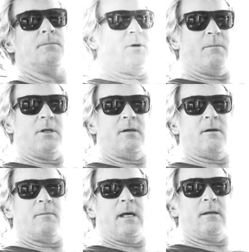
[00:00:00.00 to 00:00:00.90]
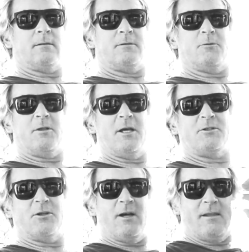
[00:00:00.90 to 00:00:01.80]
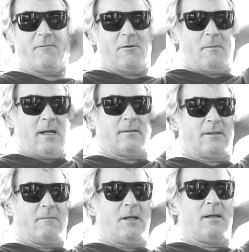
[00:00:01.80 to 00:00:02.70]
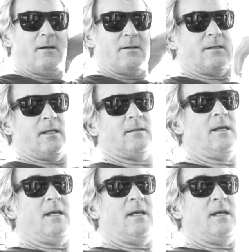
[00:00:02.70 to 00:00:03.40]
I've been here with HO, I think, for about 7-8 years, and